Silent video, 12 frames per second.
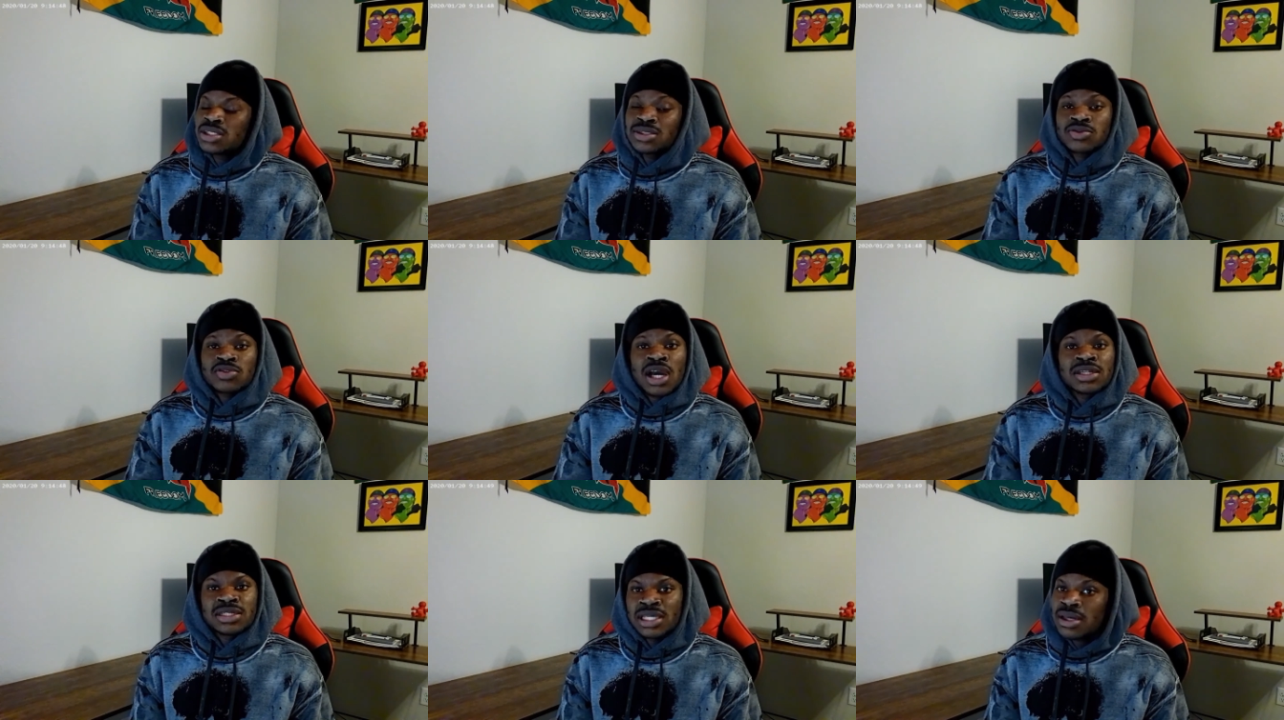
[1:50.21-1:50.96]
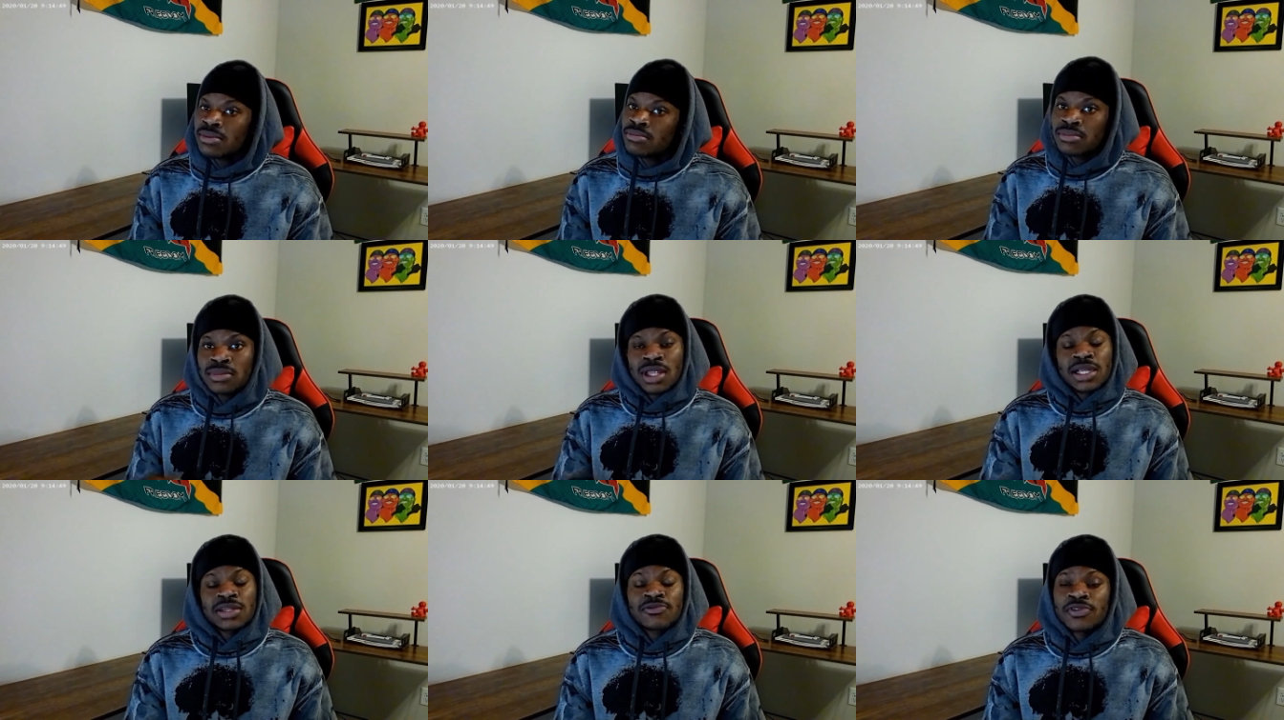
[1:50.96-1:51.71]
Subscribe to them,
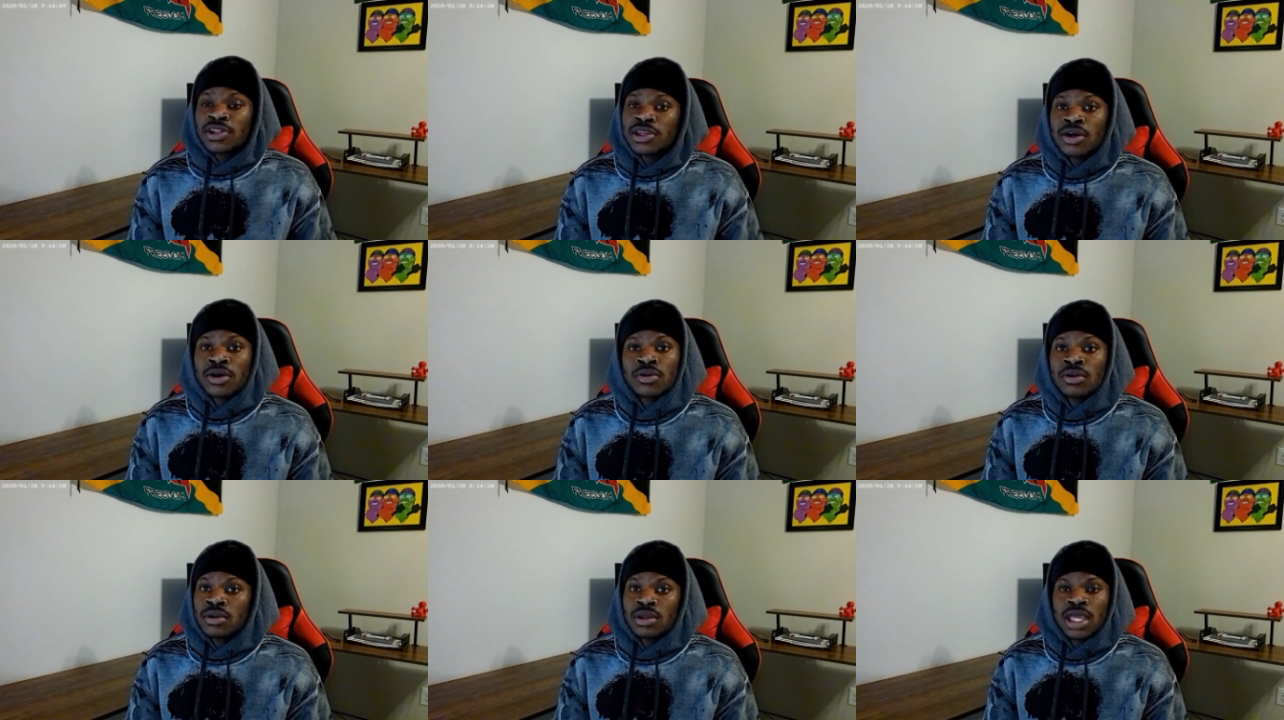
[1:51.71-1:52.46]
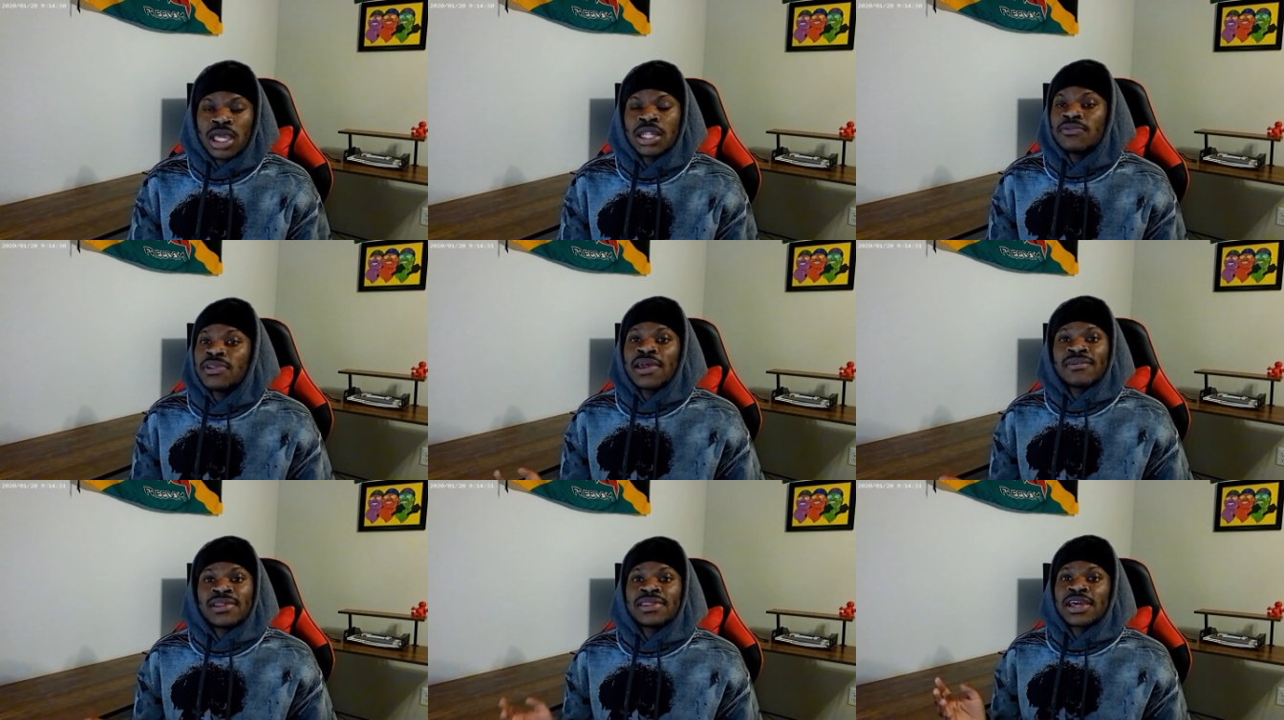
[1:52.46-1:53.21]
like the video, and if they
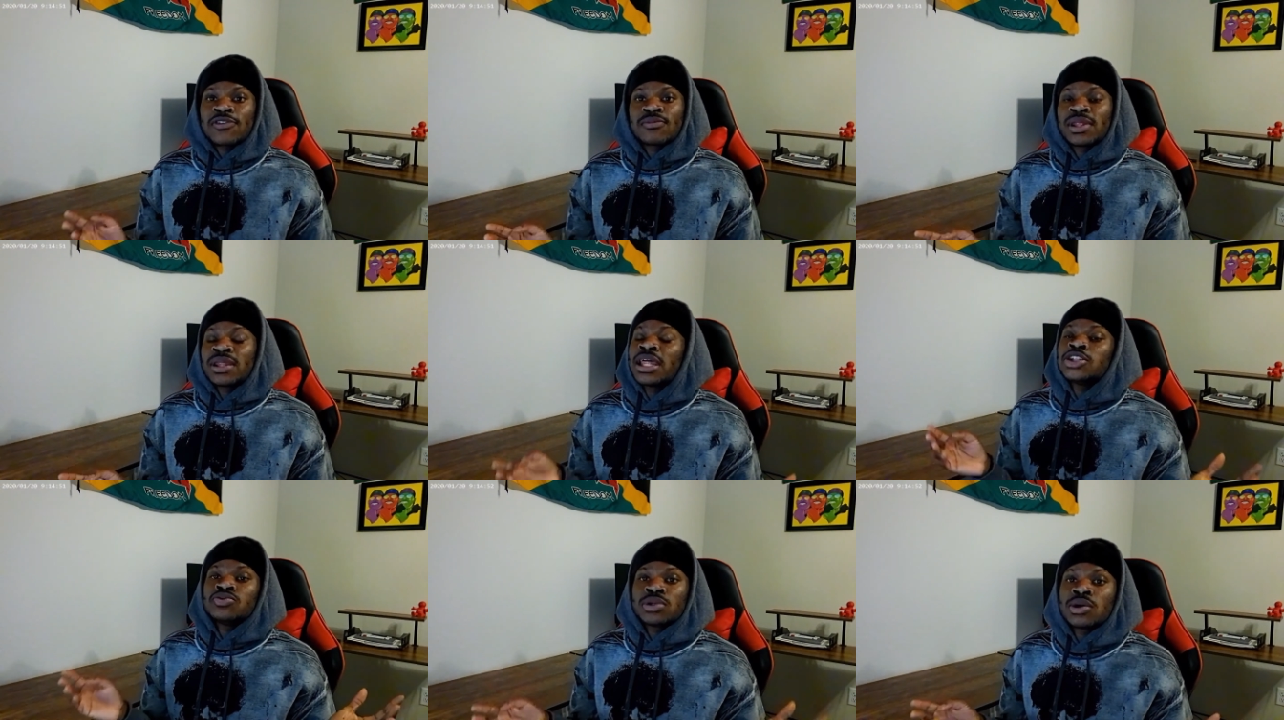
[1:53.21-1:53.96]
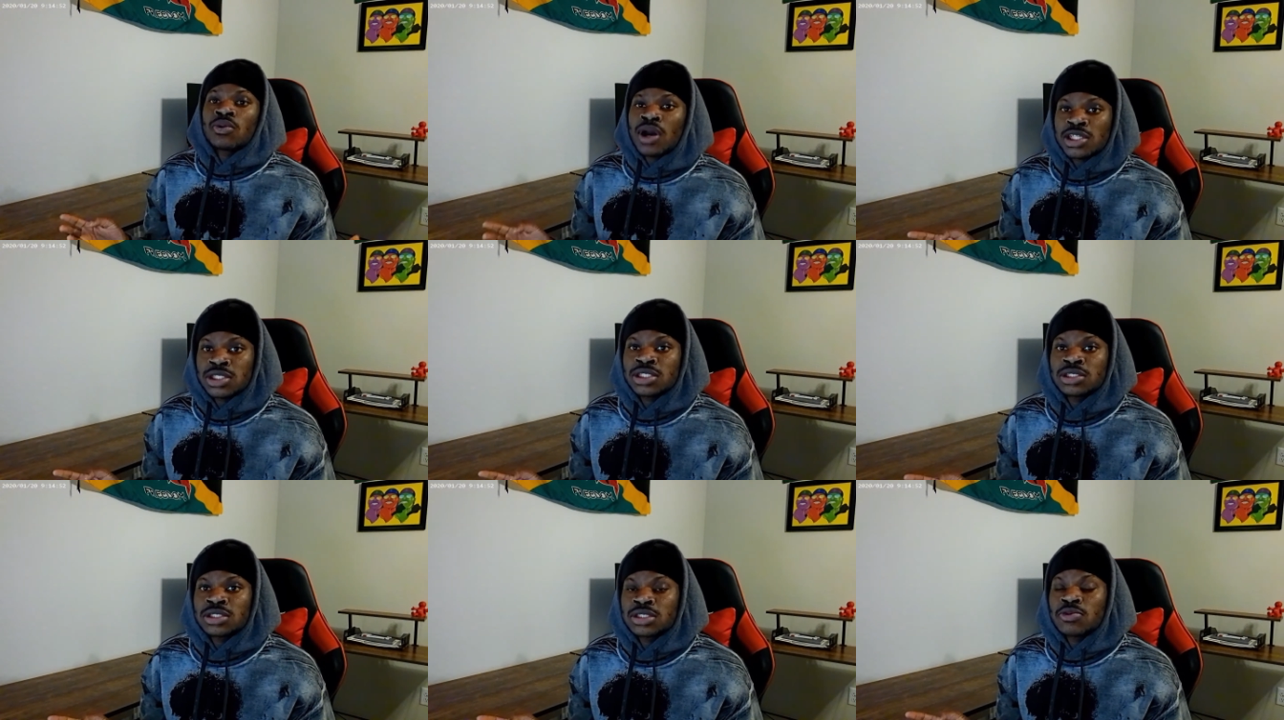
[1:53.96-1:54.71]
have anything else from them that you want to watch
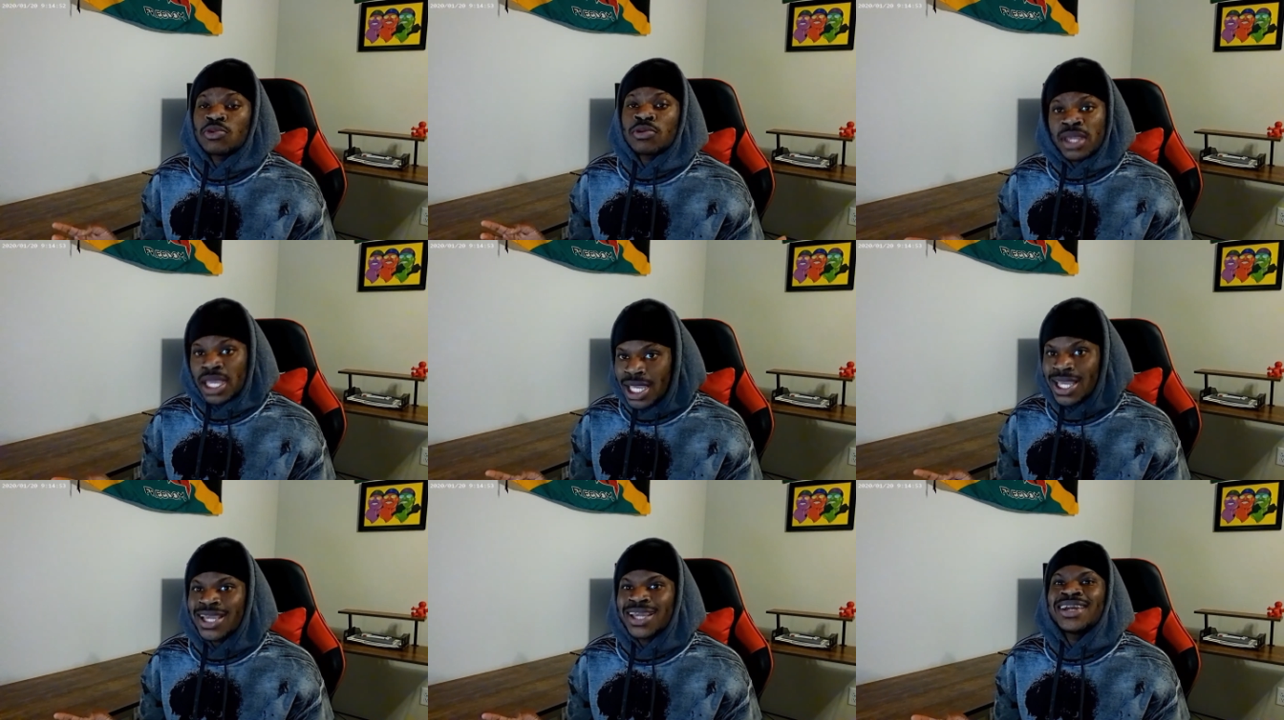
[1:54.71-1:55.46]
with me,